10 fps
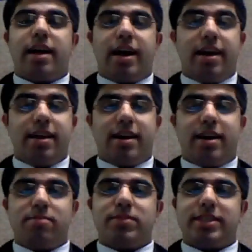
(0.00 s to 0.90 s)
Hi,
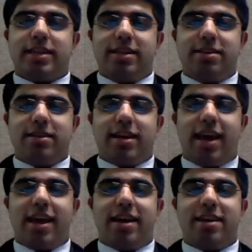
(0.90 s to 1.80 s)
I'm Sid,
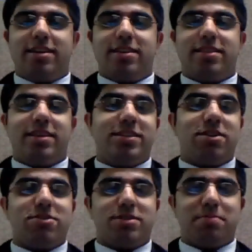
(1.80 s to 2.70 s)
and these
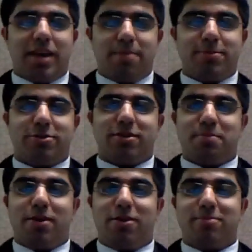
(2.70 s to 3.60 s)
are some chemistry
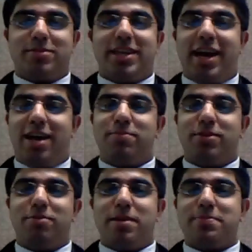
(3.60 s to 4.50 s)
poems to
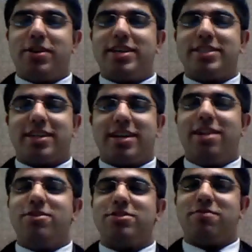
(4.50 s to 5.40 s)
help you memorize the
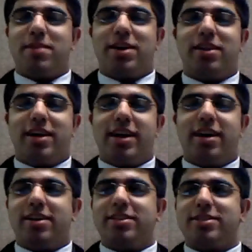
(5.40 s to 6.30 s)
colors of metal
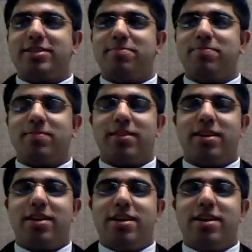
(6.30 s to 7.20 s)
ions.
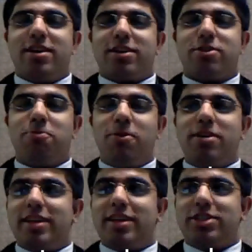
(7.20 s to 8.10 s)

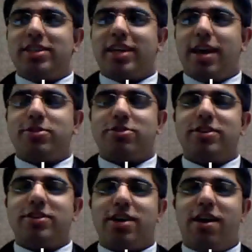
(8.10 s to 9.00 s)
Coordination
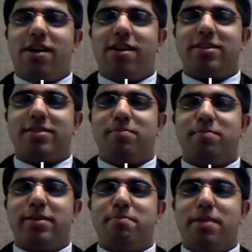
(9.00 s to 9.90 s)
chemistry is hard,
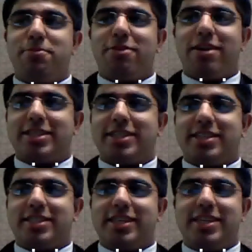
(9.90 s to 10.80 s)
but memorizing
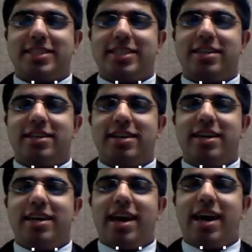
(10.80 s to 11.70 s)
is easy.
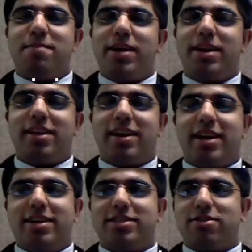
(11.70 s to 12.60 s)
And metal
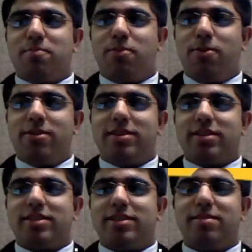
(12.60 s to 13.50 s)
ions are
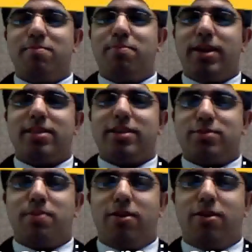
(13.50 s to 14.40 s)
important, but
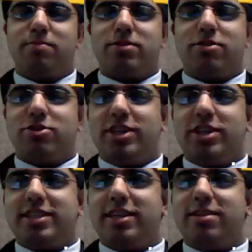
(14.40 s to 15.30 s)
these poems are
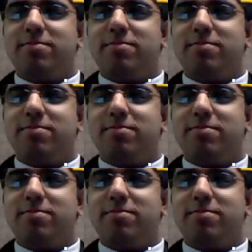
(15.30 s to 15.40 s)
cheesy.